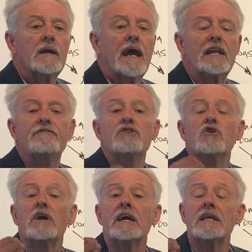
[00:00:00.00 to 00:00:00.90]
And if
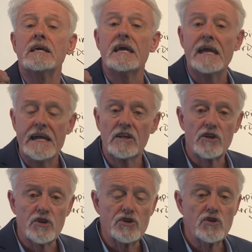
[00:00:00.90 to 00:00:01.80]
you're in
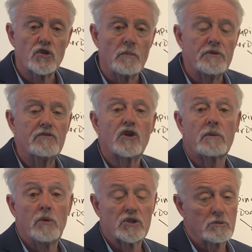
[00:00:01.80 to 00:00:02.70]
England or Europe, you've got to
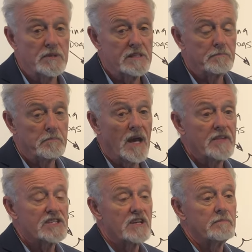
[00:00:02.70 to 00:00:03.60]
multiply
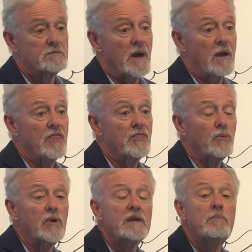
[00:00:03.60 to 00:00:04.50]
these numbers by
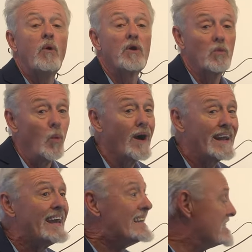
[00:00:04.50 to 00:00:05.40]

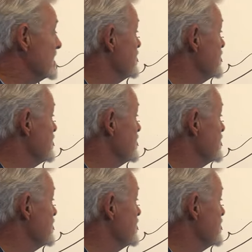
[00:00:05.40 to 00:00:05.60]
3.18.